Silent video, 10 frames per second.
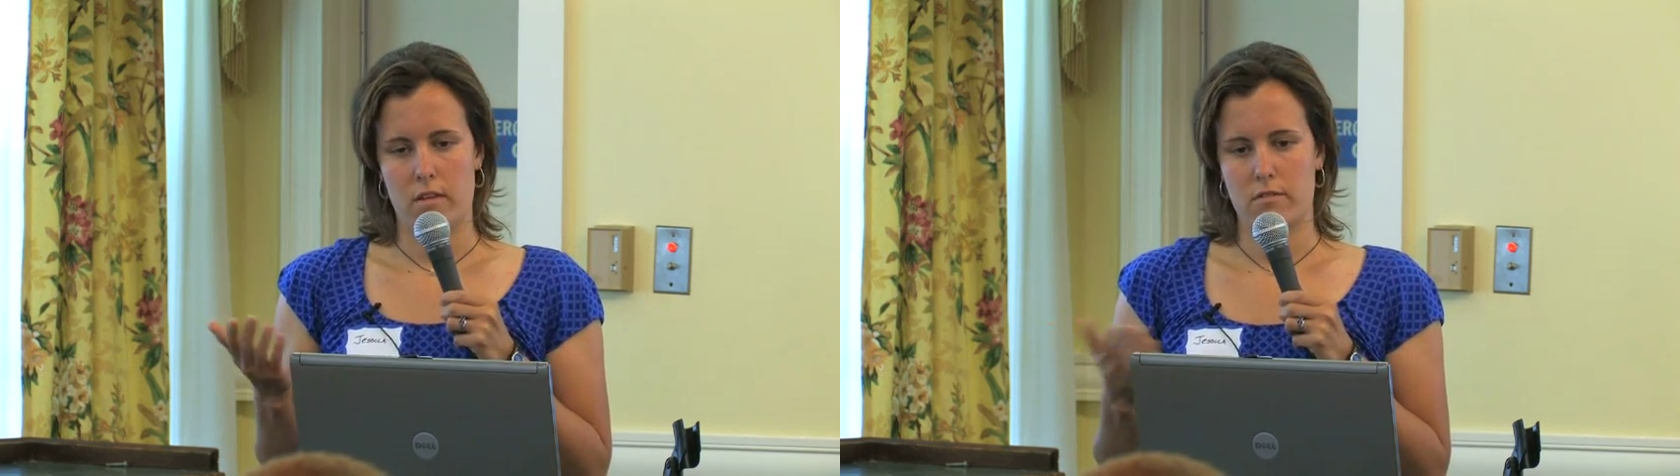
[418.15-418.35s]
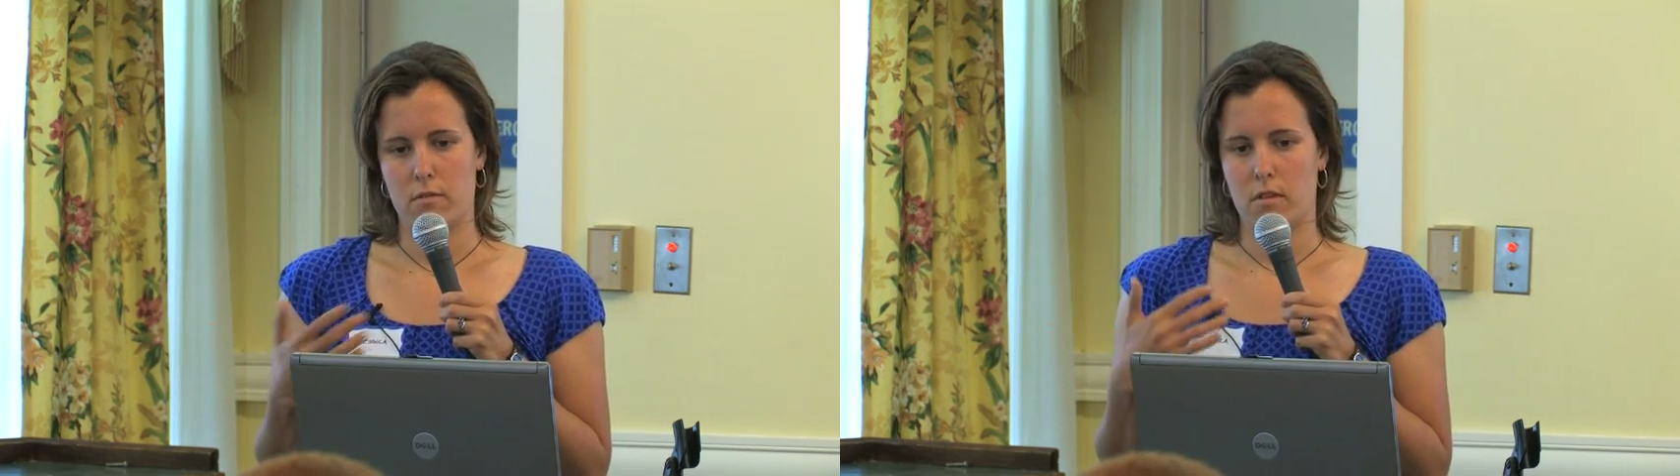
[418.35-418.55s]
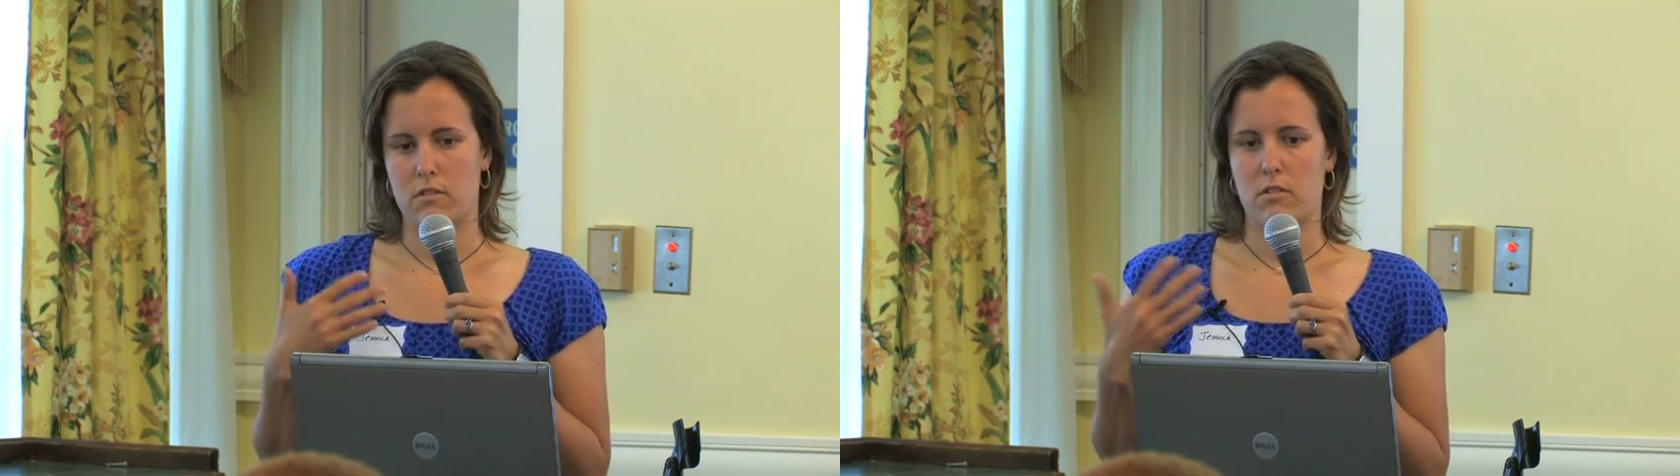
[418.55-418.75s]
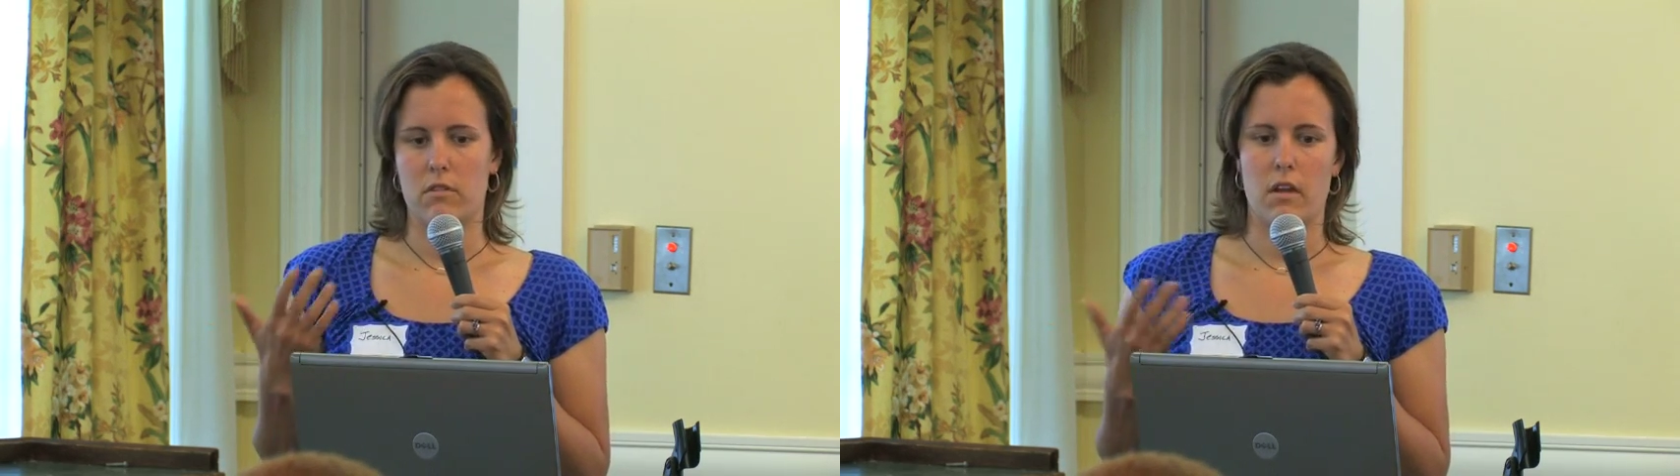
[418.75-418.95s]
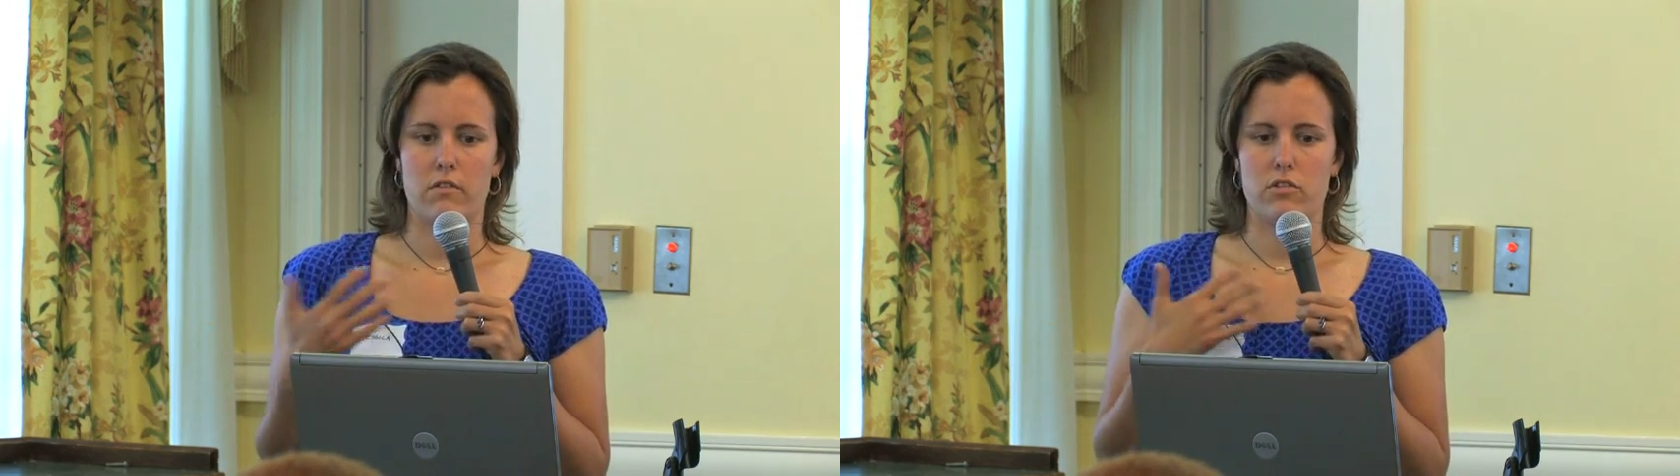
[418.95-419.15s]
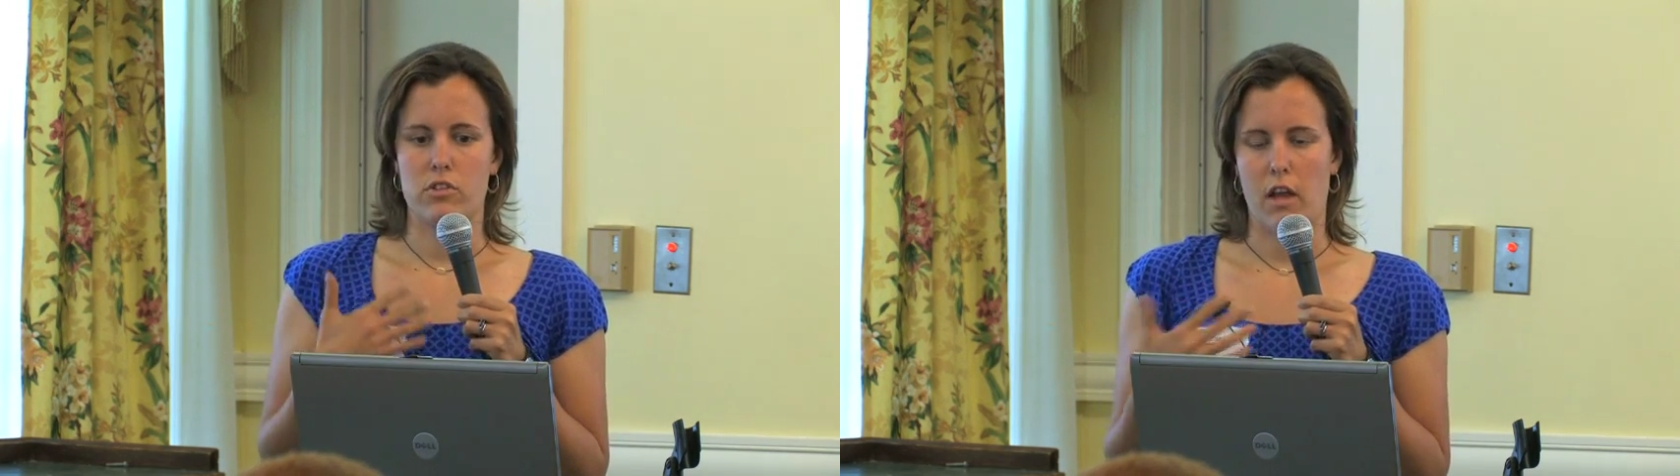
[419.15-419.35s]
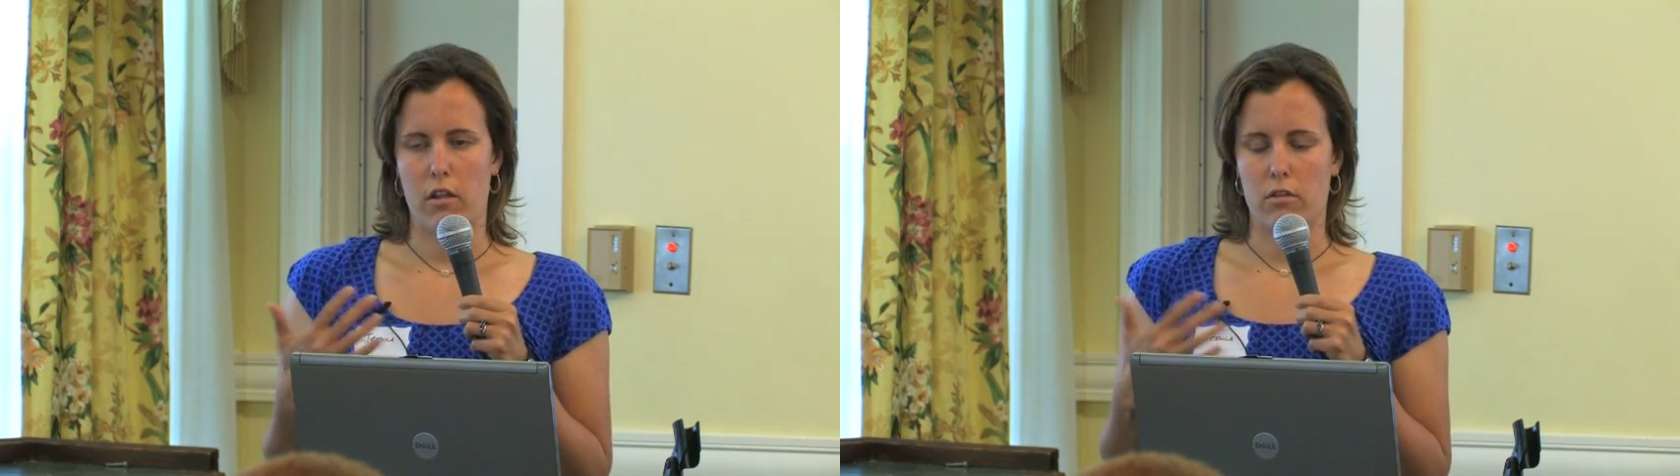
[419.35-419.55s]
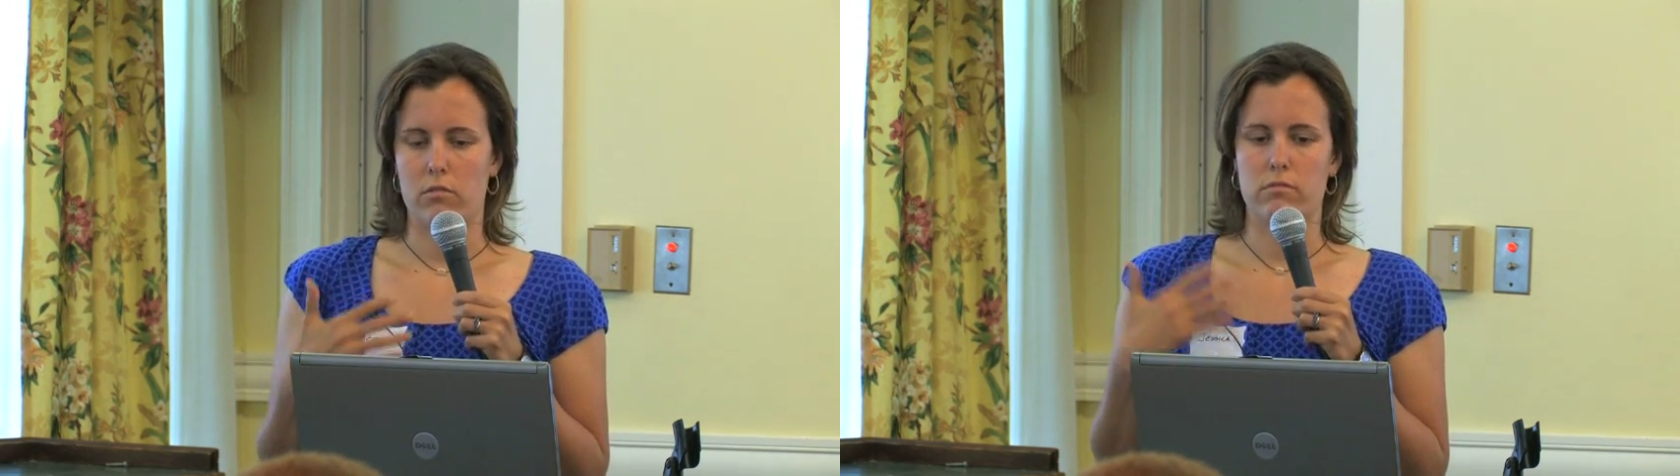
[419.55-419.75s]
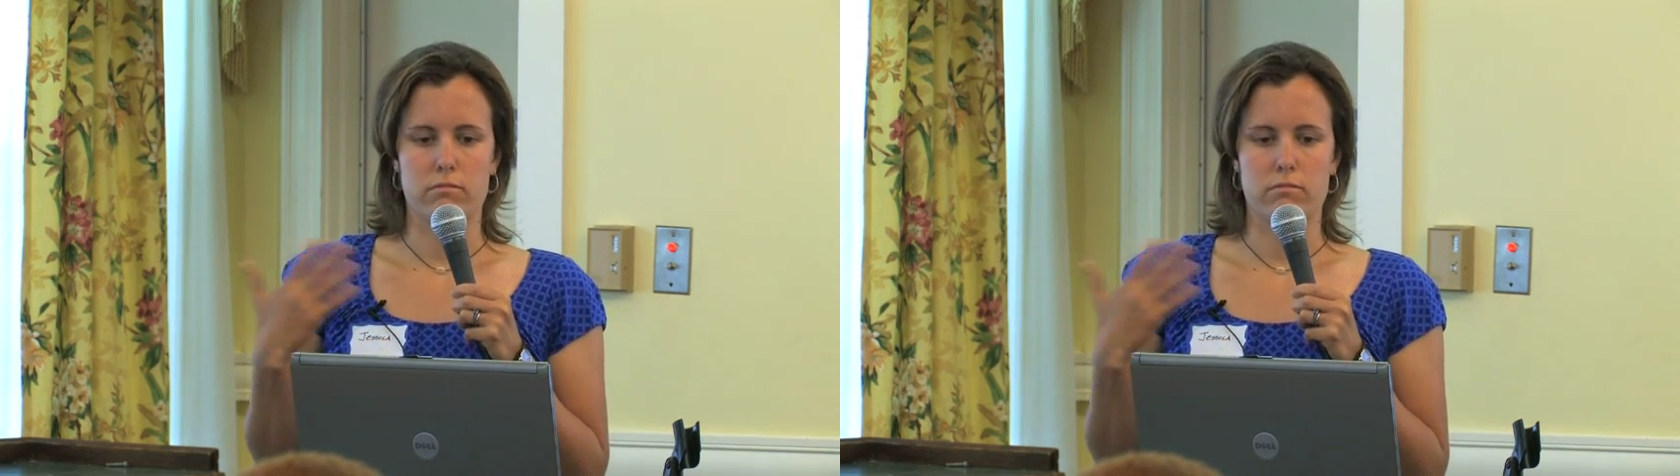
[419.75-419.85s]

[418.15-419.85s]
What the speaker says: so it's your kind of your shallow,